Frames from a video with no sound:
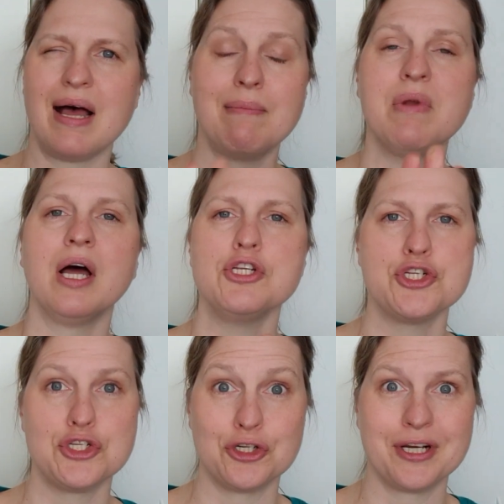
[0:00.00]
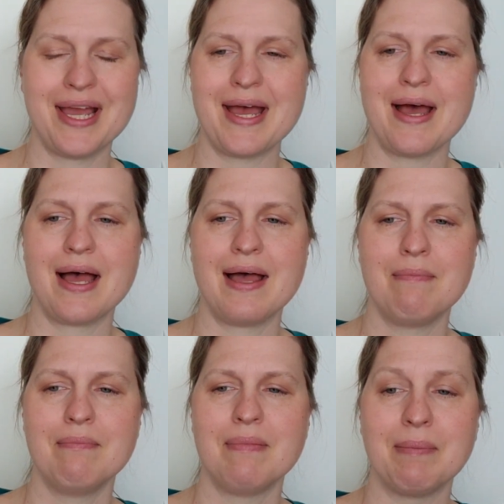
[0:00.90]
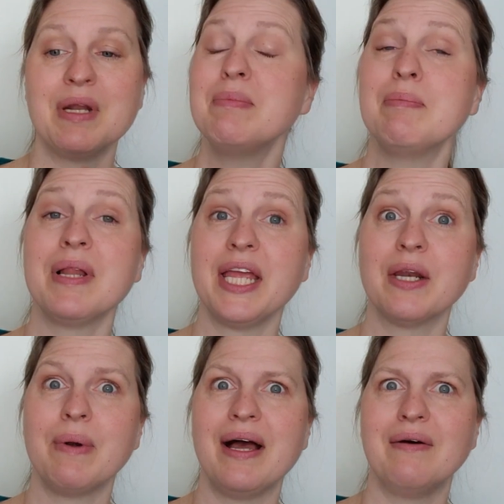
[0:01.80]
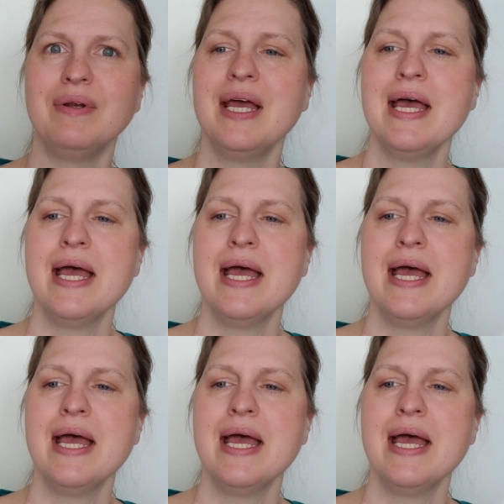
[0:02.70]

I'm not sure yet. I'm going to be playing around,